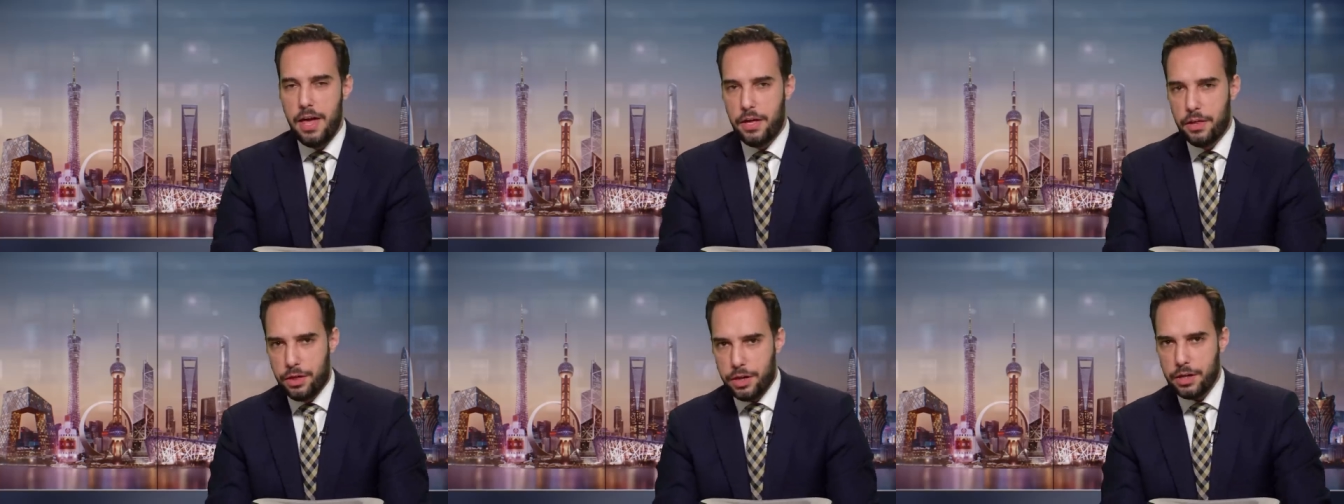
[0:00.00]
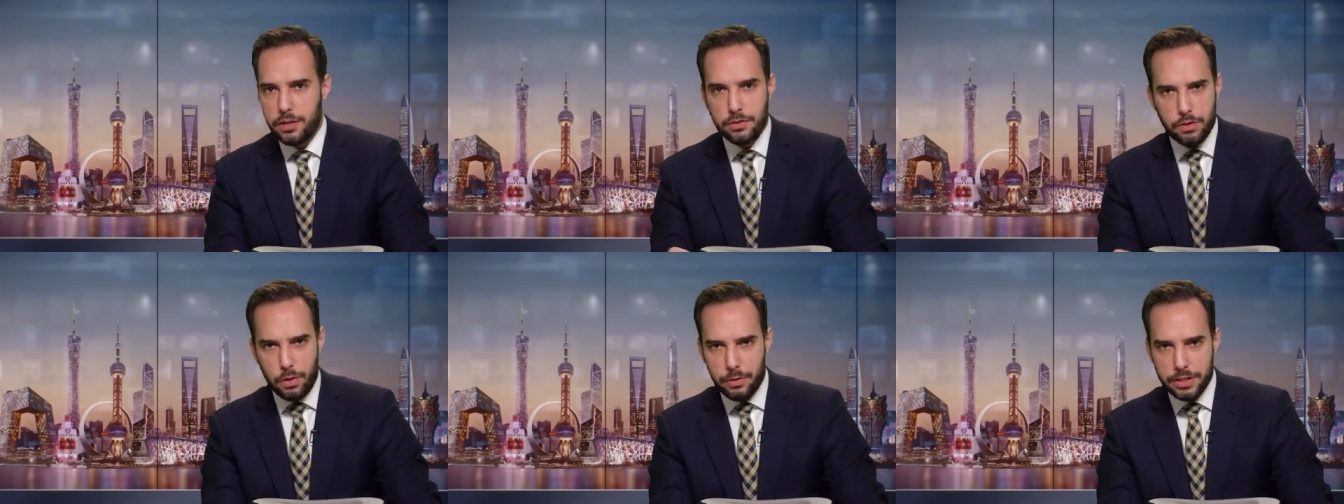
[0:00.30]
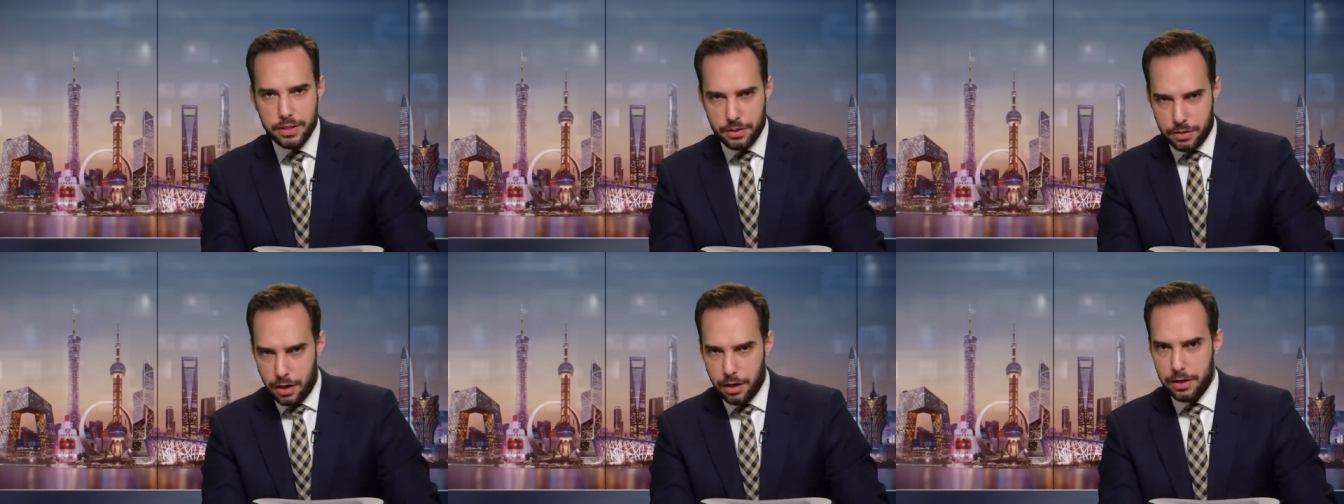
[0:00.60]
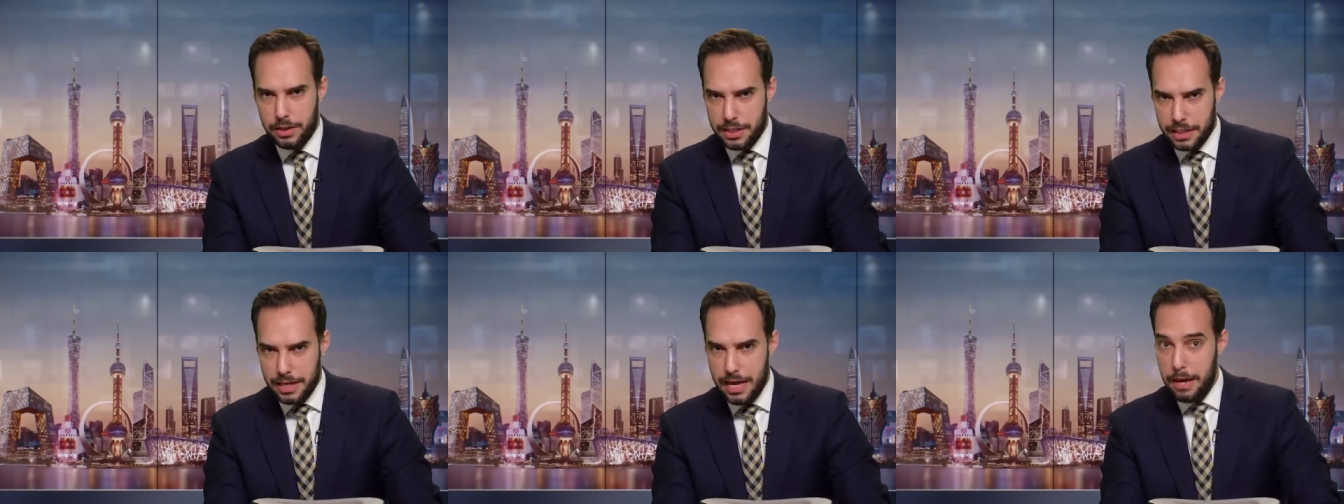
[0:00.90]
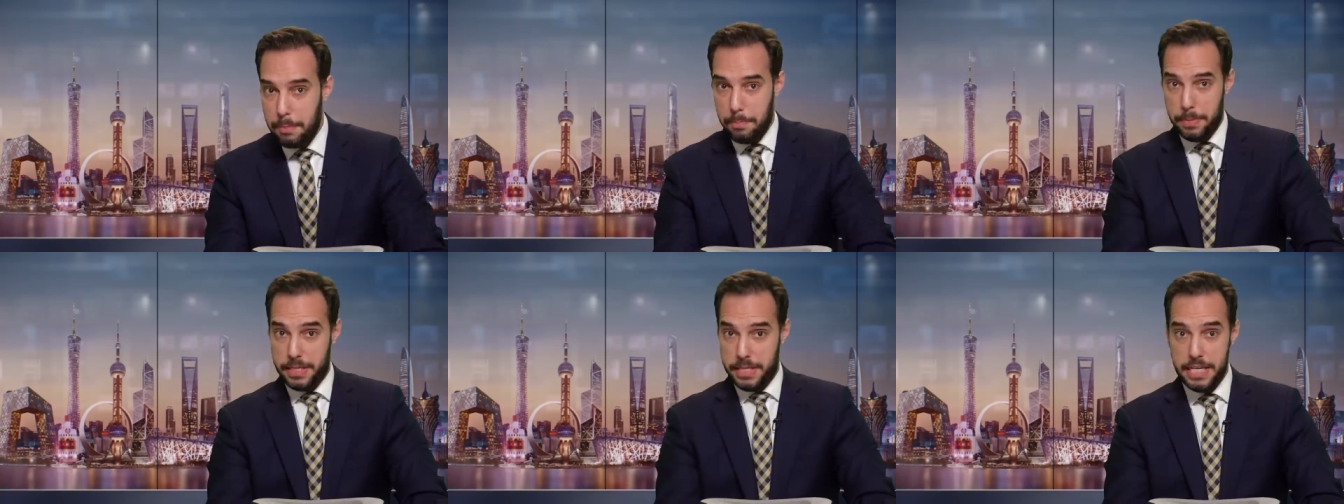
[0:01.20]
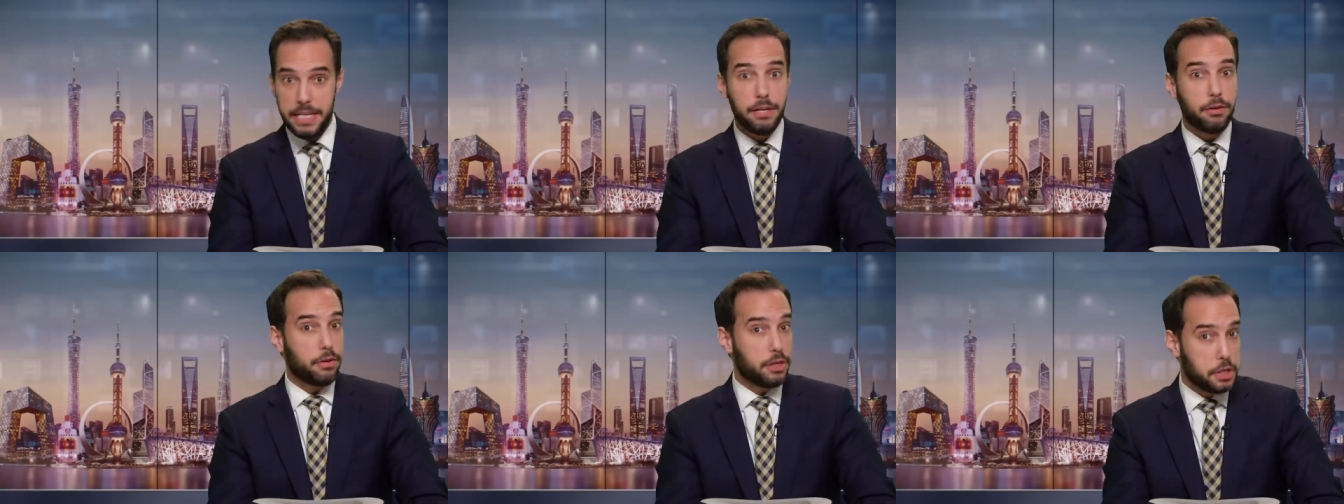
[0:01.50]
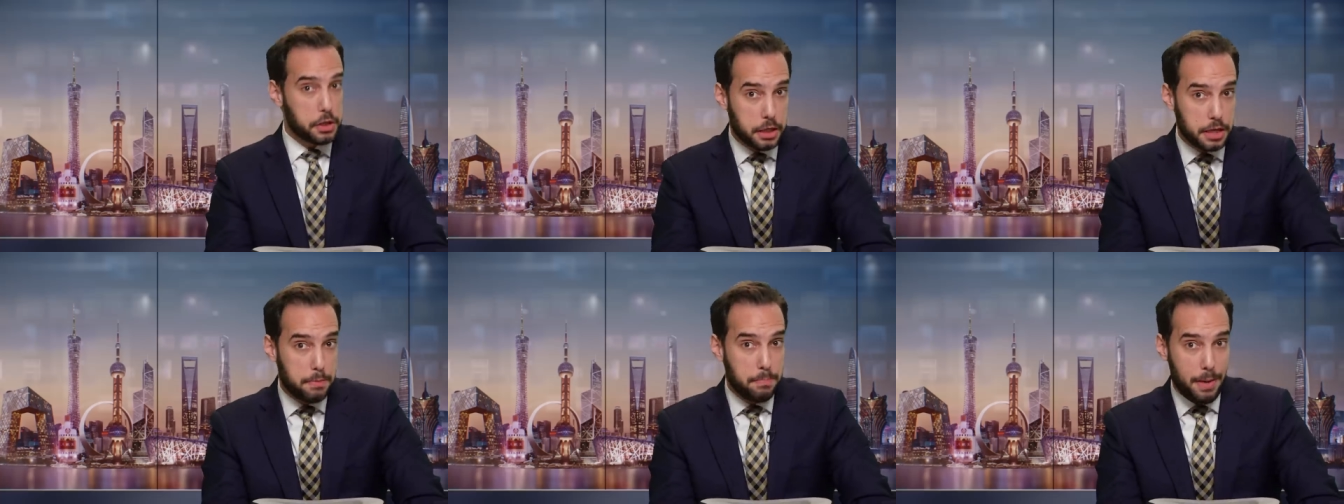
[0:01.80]
Things only started to get
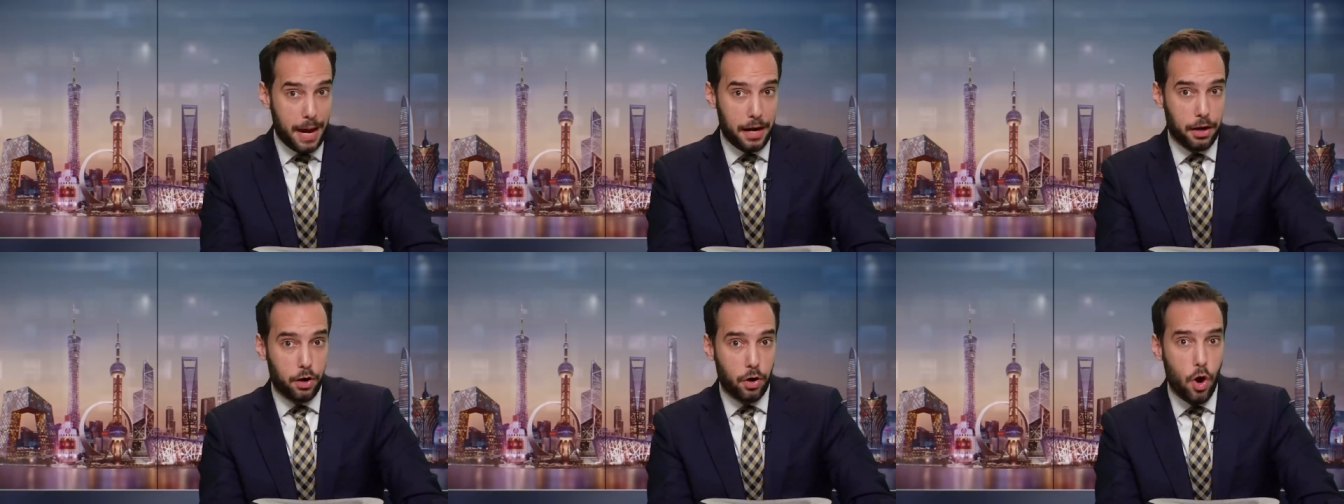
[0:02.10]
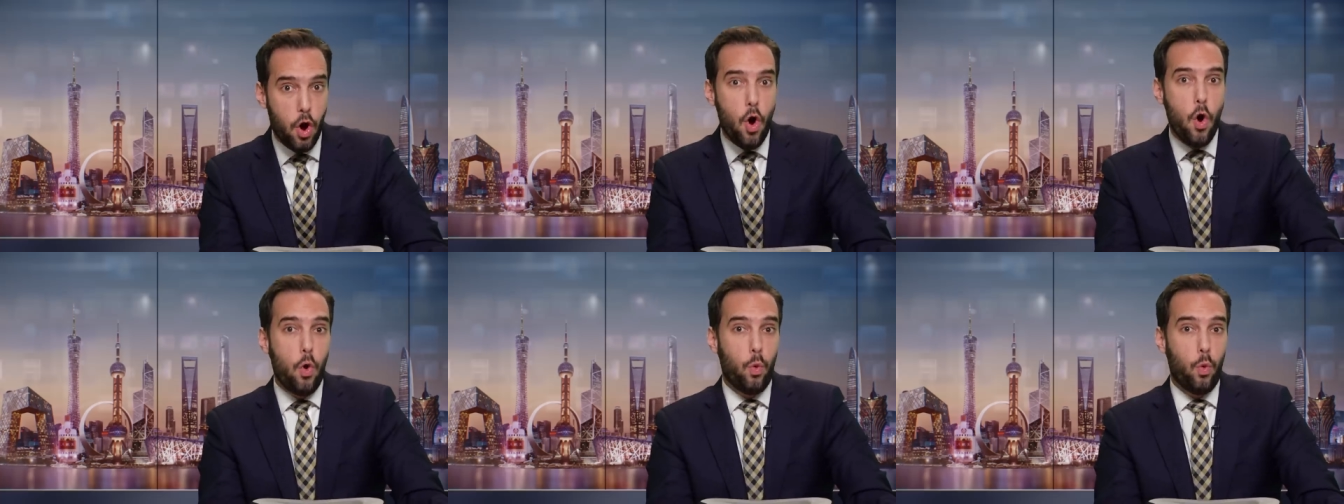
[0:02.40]
materially better